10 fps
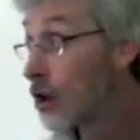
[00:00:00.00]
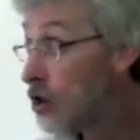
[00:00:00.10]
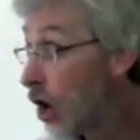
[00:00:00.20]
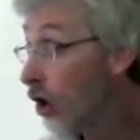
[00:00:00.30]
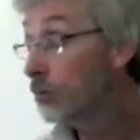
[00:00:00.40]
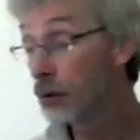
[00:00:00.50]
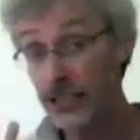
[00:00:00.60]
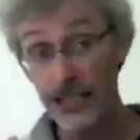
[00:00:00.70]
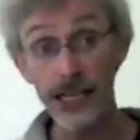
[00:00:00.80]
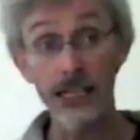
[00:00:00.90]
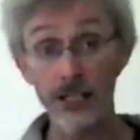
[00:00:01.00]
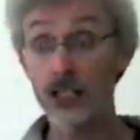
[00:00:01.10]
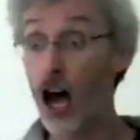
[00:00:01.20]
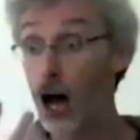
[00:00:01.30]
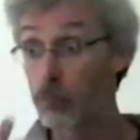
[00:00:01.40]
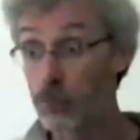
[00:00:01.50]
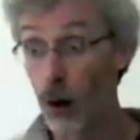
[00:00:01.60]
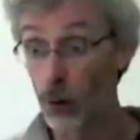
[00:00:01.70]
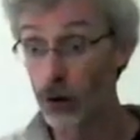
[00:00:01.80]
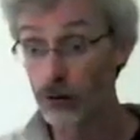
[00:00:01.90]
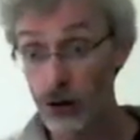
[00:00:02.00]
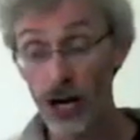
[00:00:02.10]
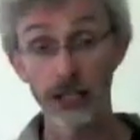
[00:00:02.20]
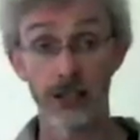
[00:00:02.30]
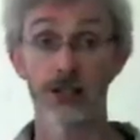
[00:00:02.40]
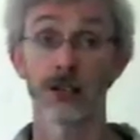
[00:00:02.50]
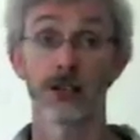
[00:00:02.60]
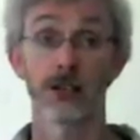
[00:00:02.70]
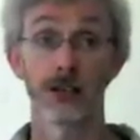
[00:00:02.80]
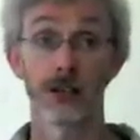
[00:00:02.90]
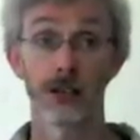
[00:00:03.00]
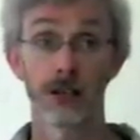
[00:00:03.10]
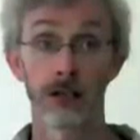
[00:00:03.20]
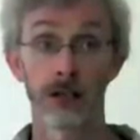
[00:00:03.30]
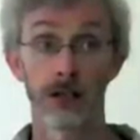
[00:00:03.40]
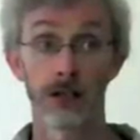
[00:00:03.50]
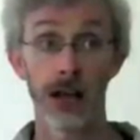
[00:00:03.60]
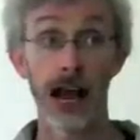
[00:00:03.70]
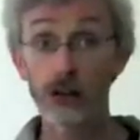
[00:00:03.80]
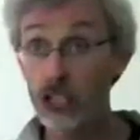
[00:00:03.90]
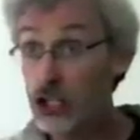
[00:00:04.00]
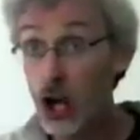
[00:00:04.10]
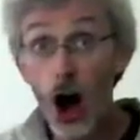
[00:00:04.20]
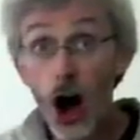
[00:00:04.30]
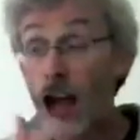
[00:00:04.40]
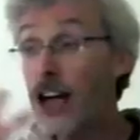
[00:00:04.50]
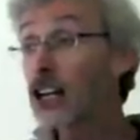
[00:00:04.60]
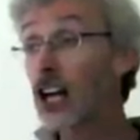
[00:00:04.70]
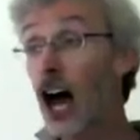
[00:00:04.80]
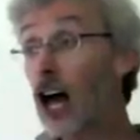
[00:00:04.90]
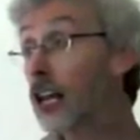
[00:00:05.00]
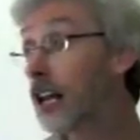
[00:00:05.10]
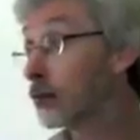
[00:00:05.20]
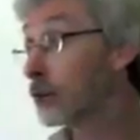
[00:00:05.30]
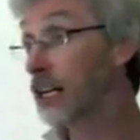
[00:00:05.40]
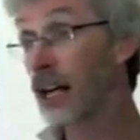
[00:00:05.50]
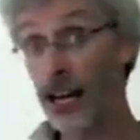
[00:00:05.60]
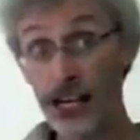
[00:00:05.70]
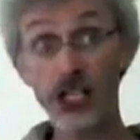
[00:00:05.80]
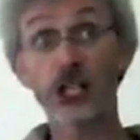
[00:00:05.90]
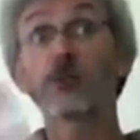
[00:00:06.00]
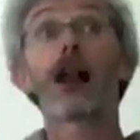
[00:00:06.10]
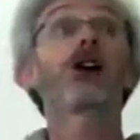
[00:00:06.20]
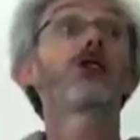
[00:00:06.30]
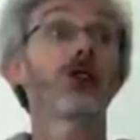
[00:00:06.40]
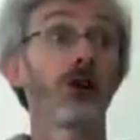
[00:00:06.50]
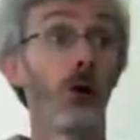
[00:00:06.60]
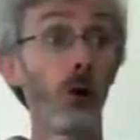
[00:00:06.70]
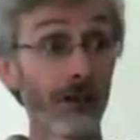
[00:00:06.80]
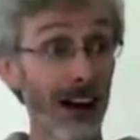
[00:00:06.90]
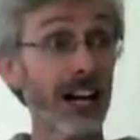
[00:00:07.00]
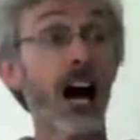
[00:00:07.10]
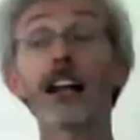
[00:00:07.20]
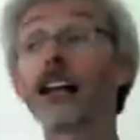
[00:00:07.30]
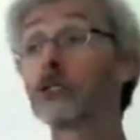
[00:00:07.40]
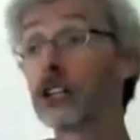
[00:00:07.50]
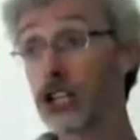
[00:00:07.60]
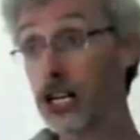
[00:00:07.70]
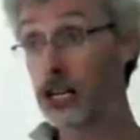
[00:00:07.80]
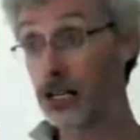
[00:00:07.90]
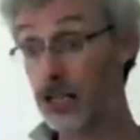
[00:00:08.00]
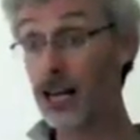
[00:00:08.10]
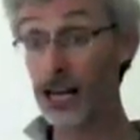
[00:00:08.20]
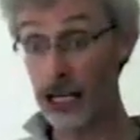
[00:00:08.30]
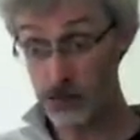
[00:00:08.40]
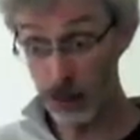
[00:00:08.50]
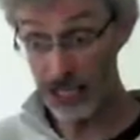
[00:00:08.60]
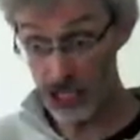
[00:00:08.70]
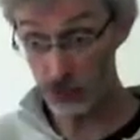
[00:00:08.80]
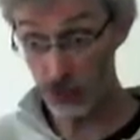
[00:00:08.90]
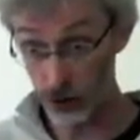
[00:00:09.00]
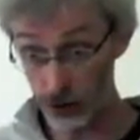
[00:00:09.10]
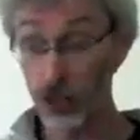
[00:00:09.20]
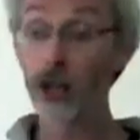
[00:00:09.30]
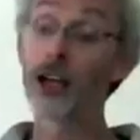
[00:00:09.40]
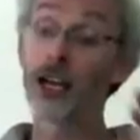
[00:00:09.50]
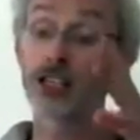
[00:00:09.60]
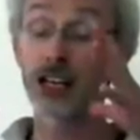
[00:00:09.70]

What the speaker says: Nobody eats a bowl of grains. Our entire culinary explosion, all of our culinary genius is based upon, it's